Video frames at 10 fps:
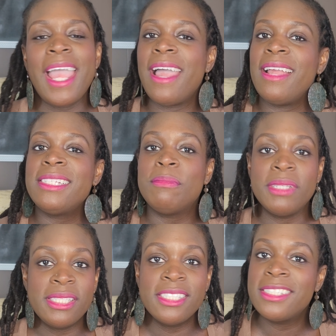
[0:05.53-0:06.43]
as
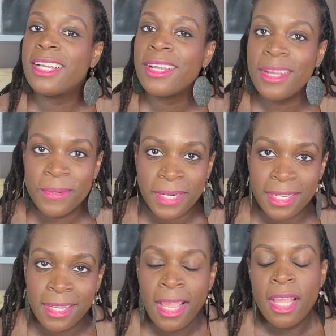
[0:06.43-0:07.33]
Mrs. Coda.